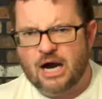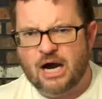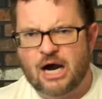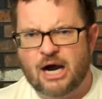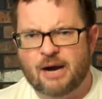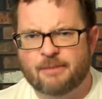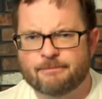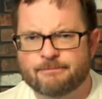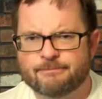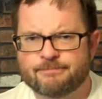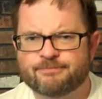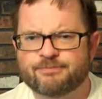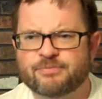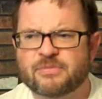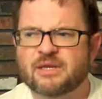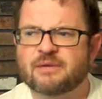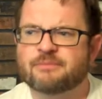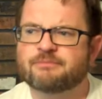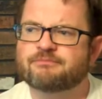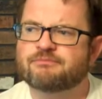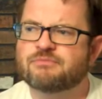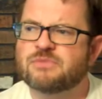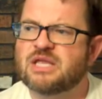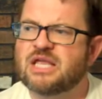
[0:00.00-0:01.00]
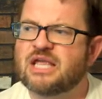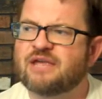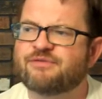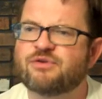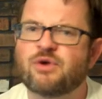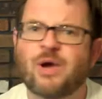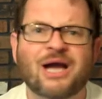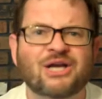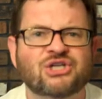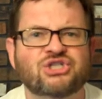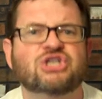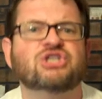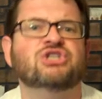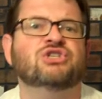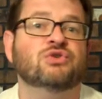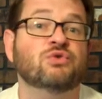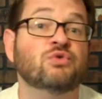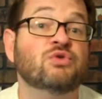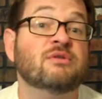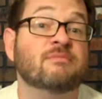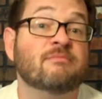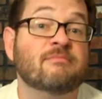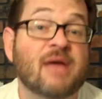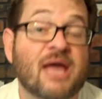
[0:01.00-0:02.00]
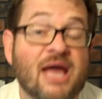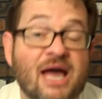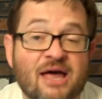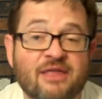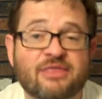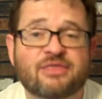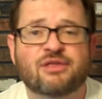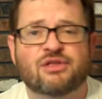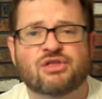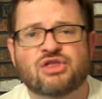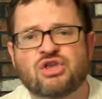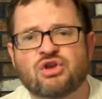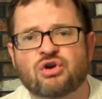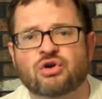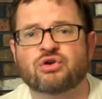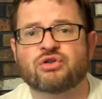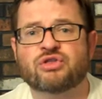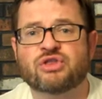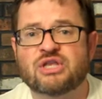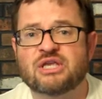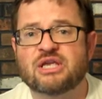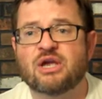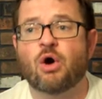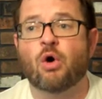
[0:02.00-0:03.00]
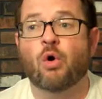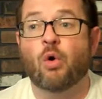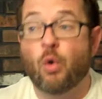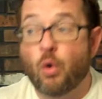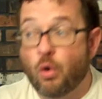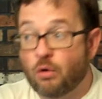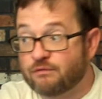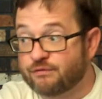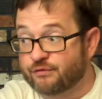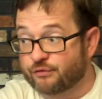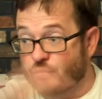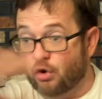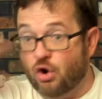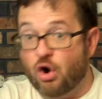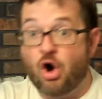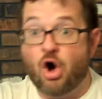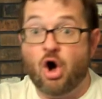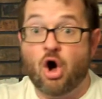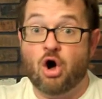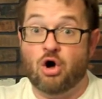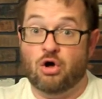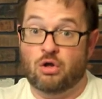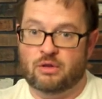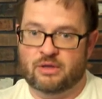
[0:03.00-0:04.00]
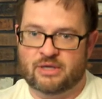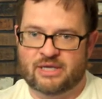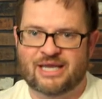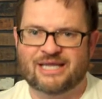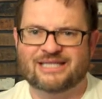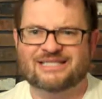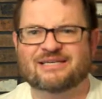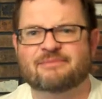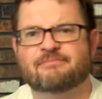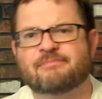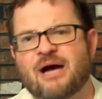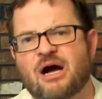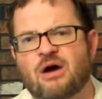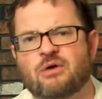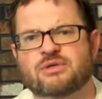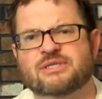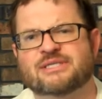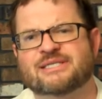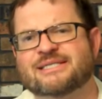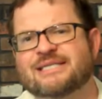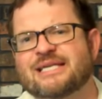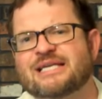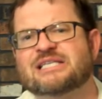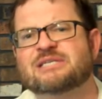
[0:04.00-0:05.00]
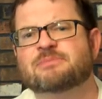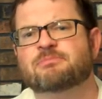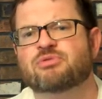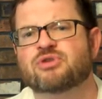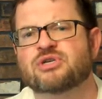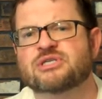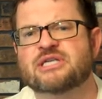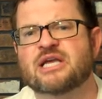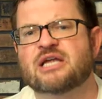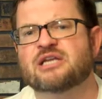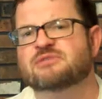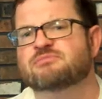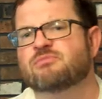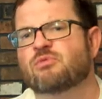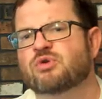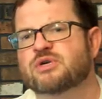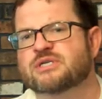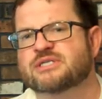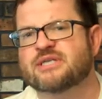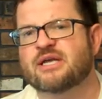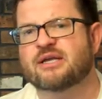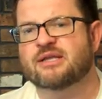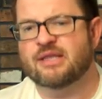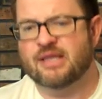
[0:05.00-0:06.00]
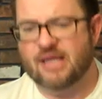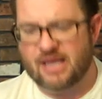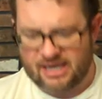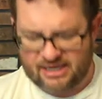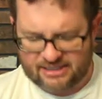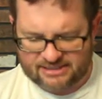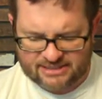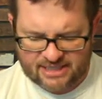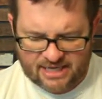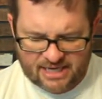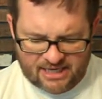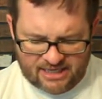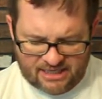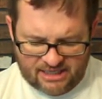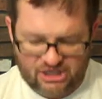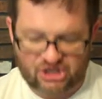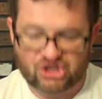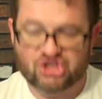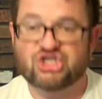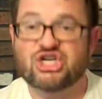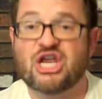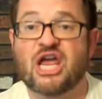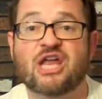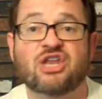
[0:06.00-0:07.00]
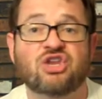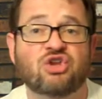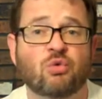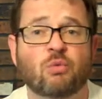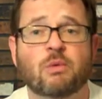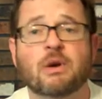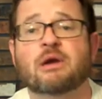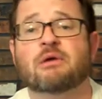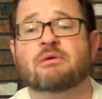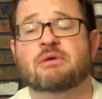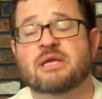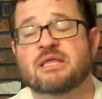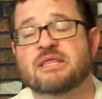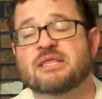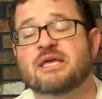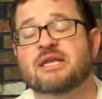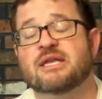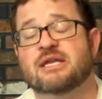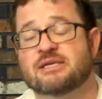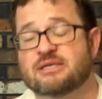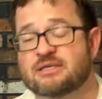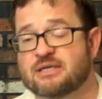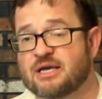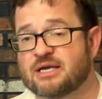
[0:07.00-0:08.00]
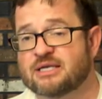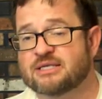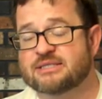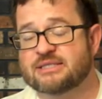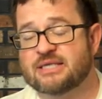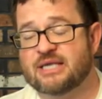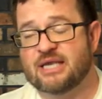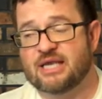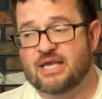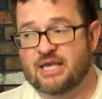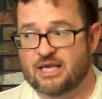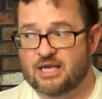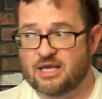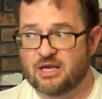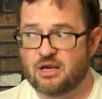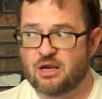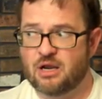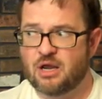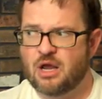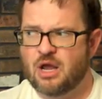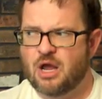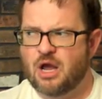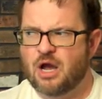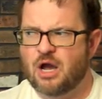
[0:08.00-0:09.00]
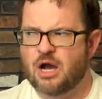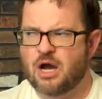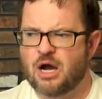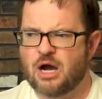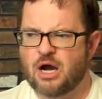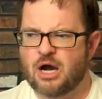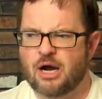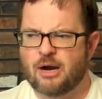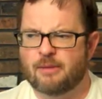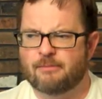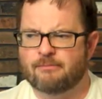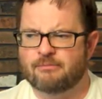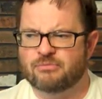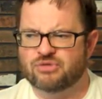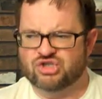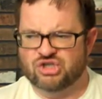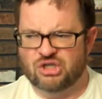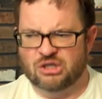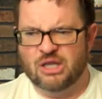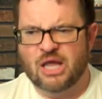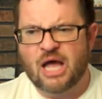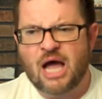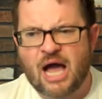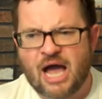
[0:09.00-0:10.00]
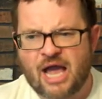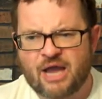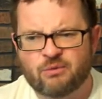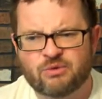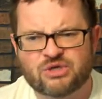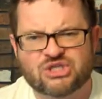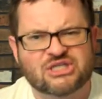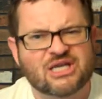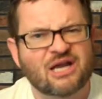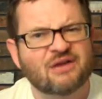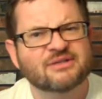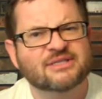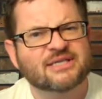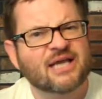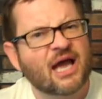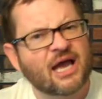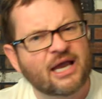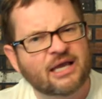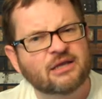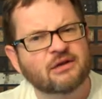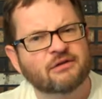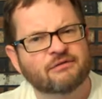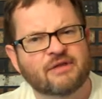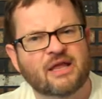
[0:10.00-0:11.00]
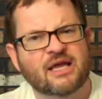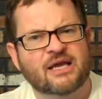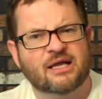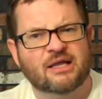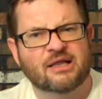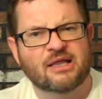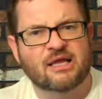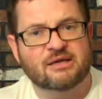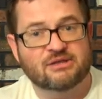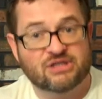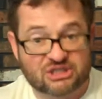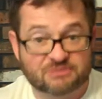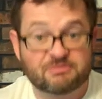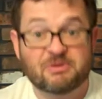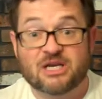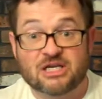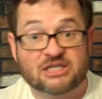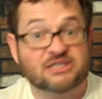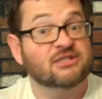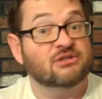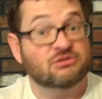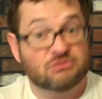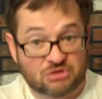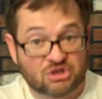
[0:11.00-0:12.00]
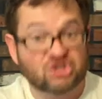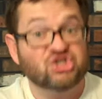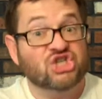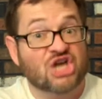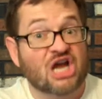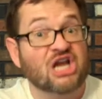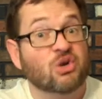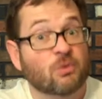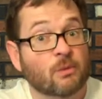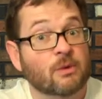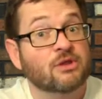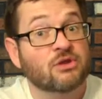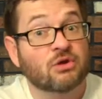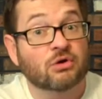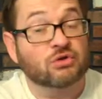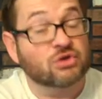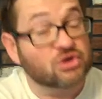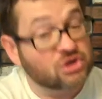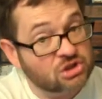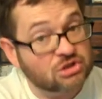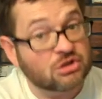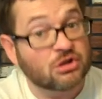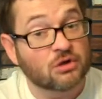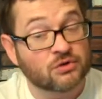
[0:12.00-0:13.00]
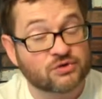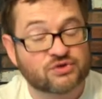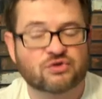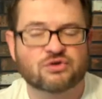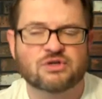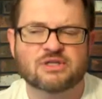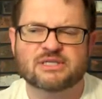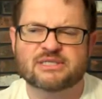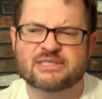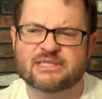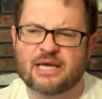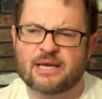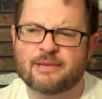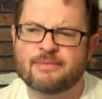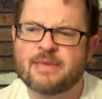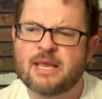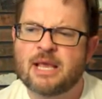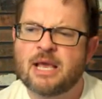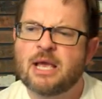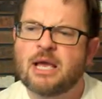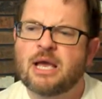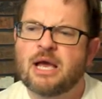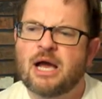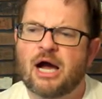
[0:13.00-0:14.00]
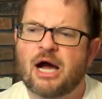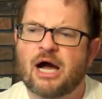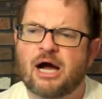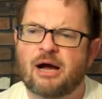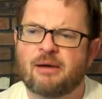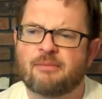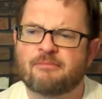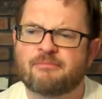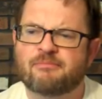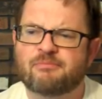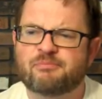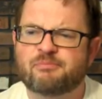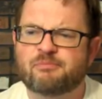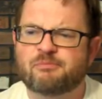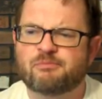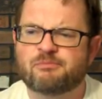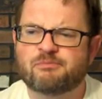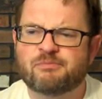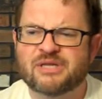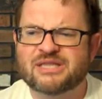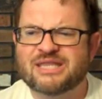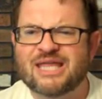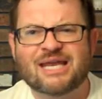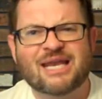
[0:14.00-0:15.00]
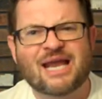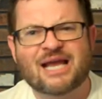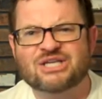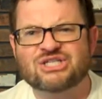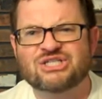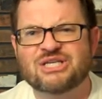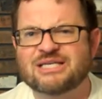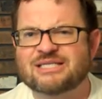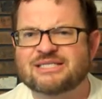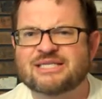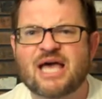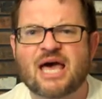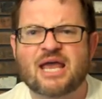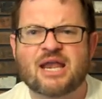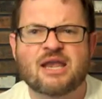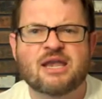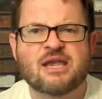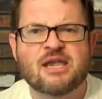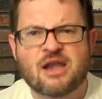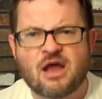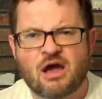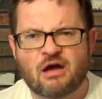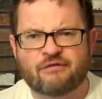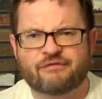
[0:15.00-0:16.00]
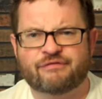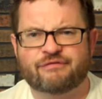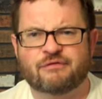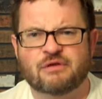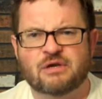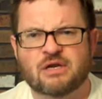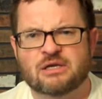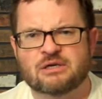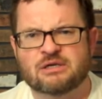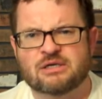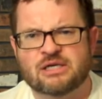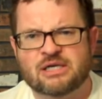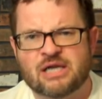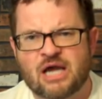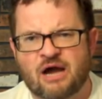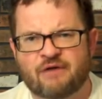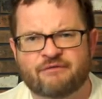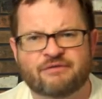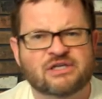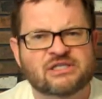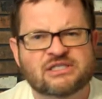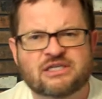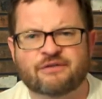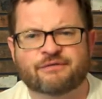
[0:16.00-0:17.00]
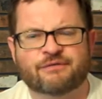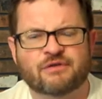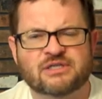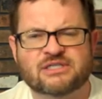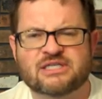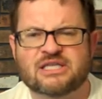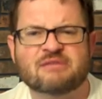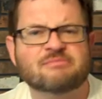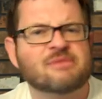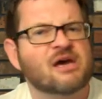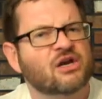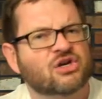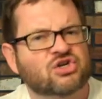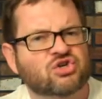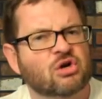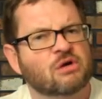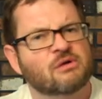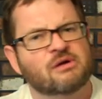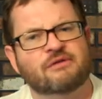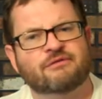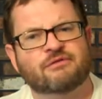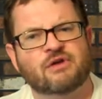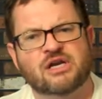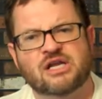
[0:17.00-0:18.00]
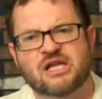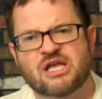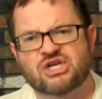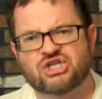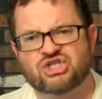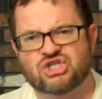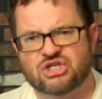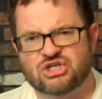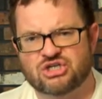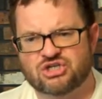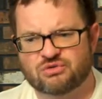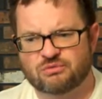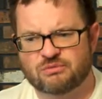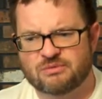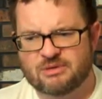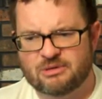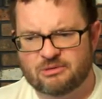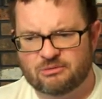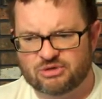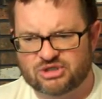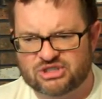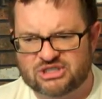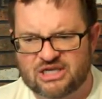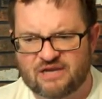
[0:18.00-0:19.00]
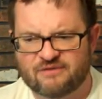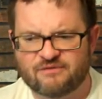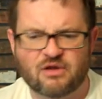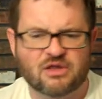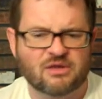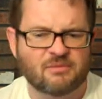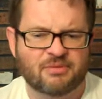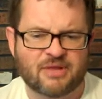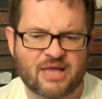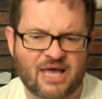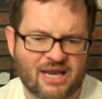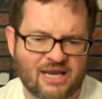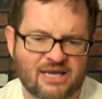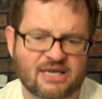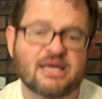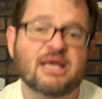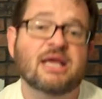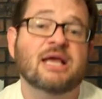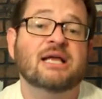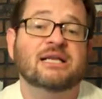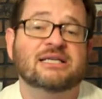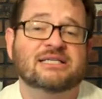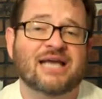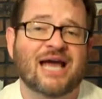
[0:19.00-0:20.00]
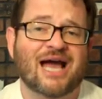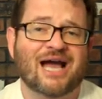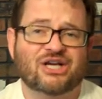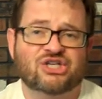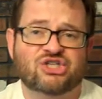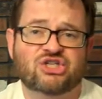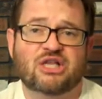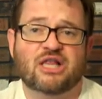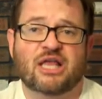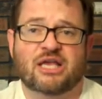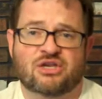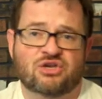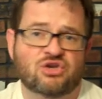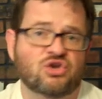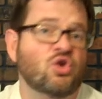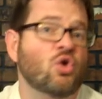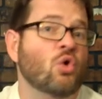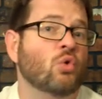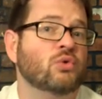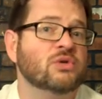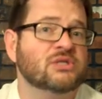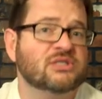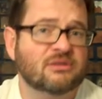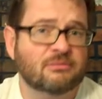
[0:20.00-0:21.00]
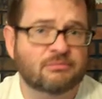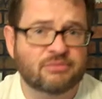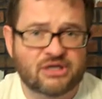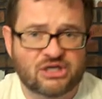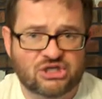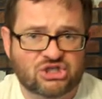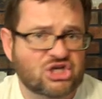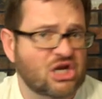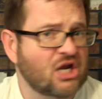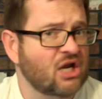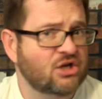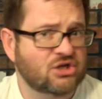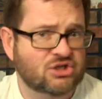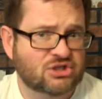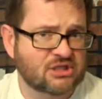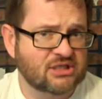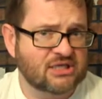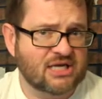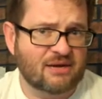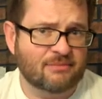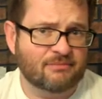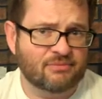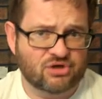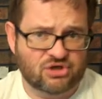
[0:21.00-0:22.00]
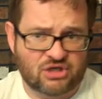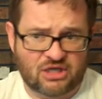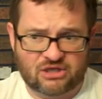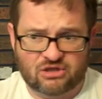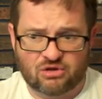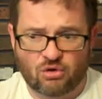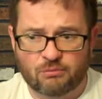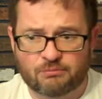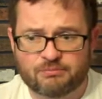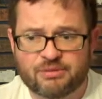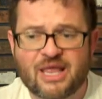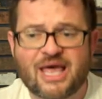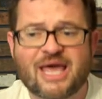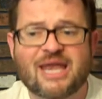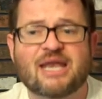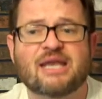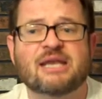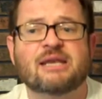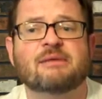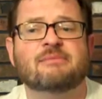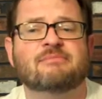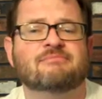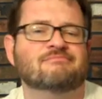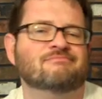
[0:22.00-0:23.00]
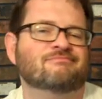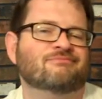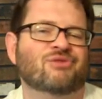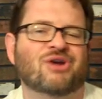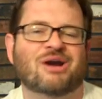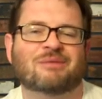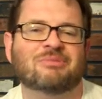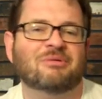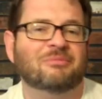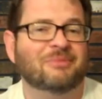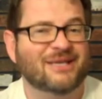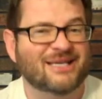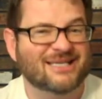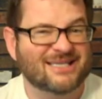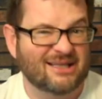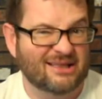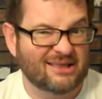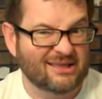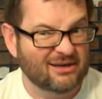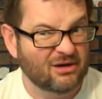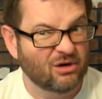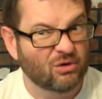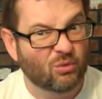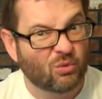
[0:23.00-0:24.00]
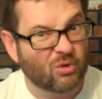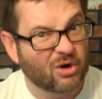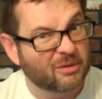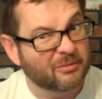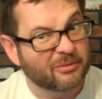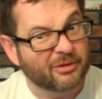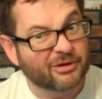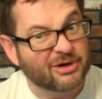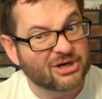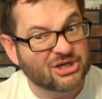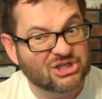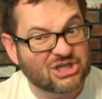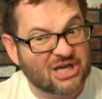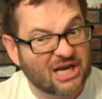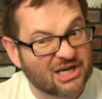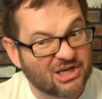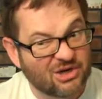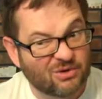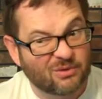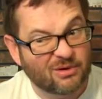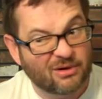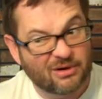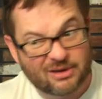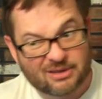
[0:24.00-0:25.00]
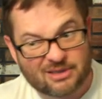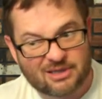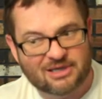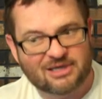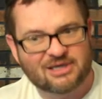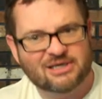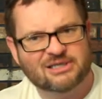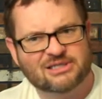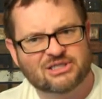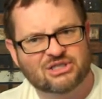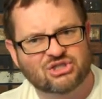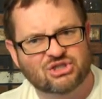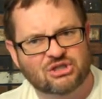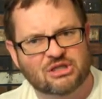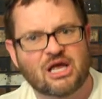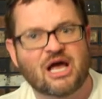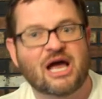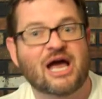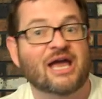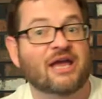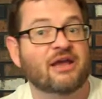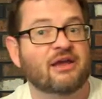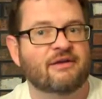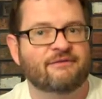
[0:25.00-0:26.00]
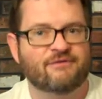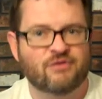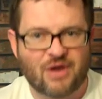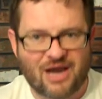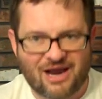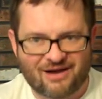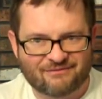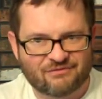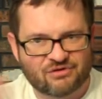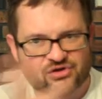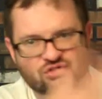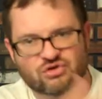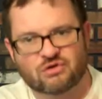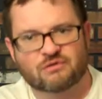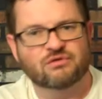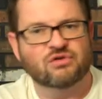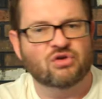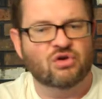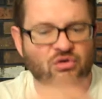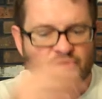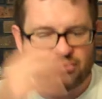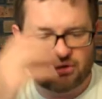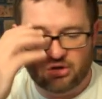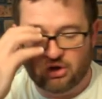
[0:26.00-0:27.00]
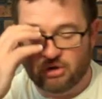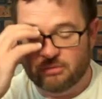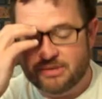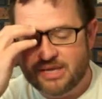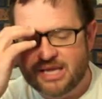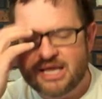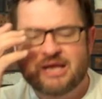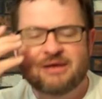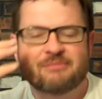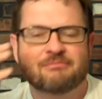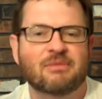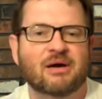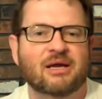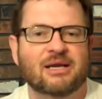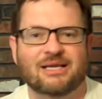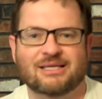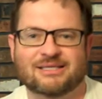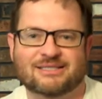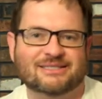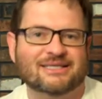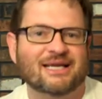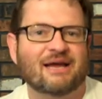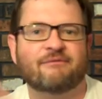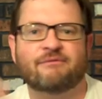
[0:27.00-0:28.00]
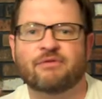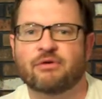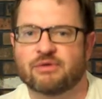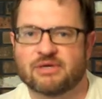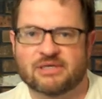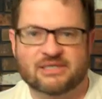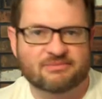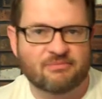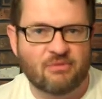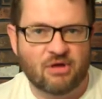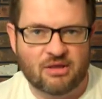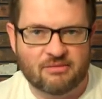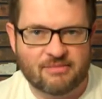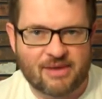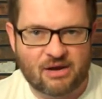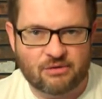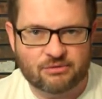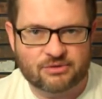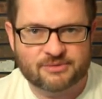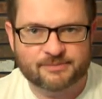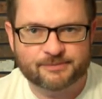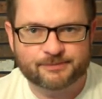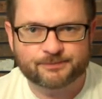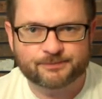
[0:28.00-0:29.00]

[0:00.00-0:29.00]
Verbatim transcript: Um, if you actually do the math, the Earth overall gets about 6% more sunlight in January than it does in um, July, which sounds kind of like a lot, just because in January the Earth is closer to the sun. Um, but that actually is not enough of a difference in the amount of shortwave radiation to be received on the planet to actually like noticeably change the temperature. Like the planet probably is a little warmer in January than it is in July if you average it over the whole globe, but it's a very small amount.